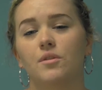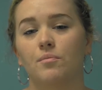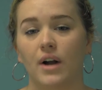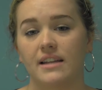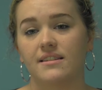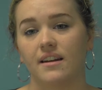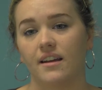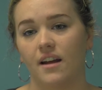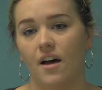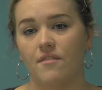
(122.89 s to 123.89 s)
the
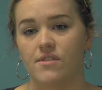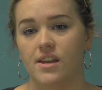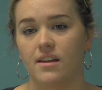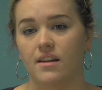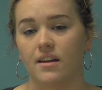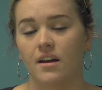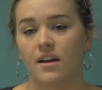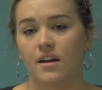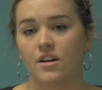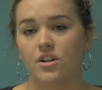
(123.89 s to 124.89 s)
president
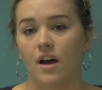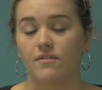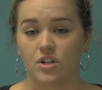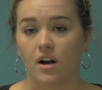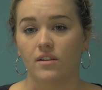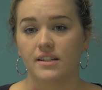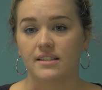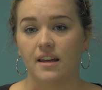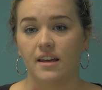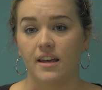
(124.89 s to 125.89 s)
of
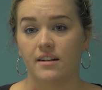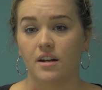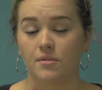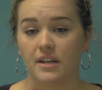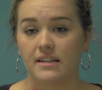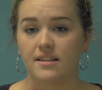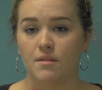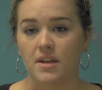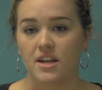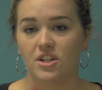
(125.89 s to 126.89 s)
Charlotte's
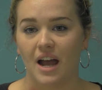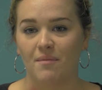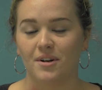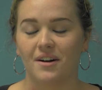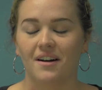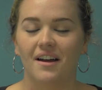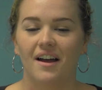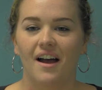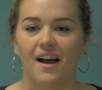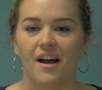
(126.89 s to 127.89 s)
NAACP chapter.
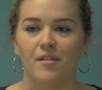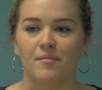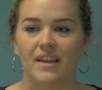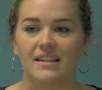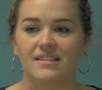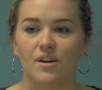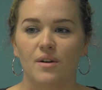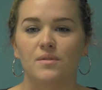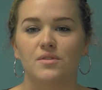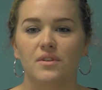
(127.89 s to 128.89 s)
And so
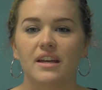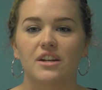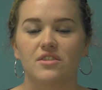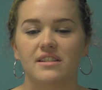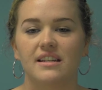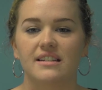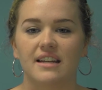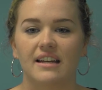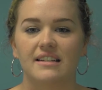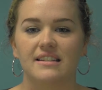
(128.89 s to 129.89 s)
it was really interesting to
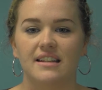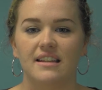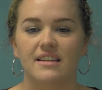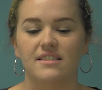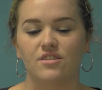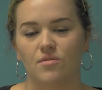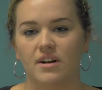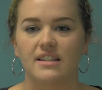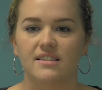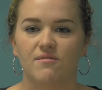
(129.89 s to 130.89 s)
get to see these
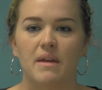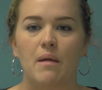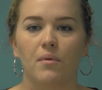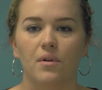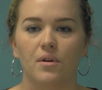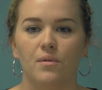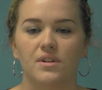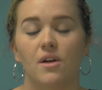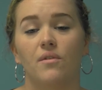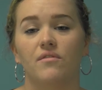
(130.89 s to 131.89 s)
stories of people who were
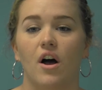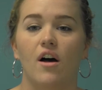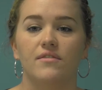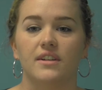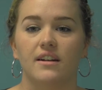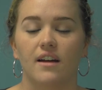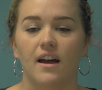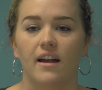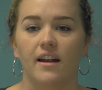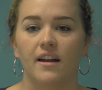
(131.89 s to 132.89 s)
so involved in
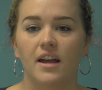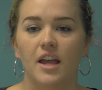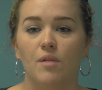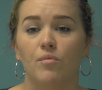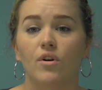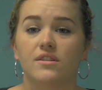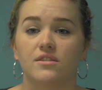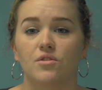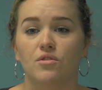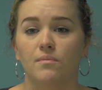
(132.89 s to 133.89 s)
a important
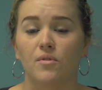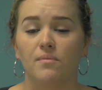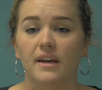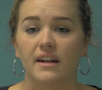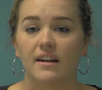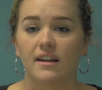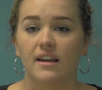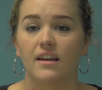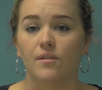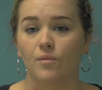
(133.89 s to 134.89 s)
social movement
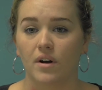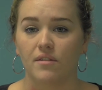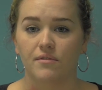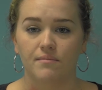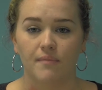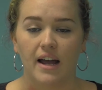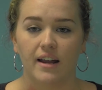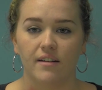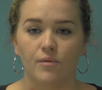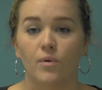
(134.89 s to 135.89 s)
in
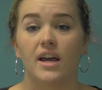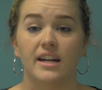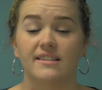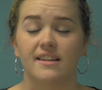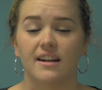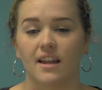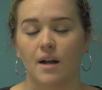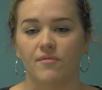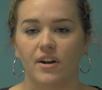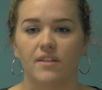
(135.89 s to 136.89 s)
in a city that
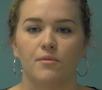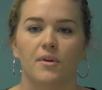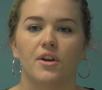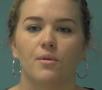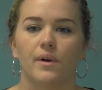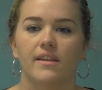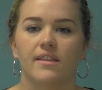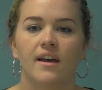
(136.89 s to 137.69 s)
I'm very familiar with,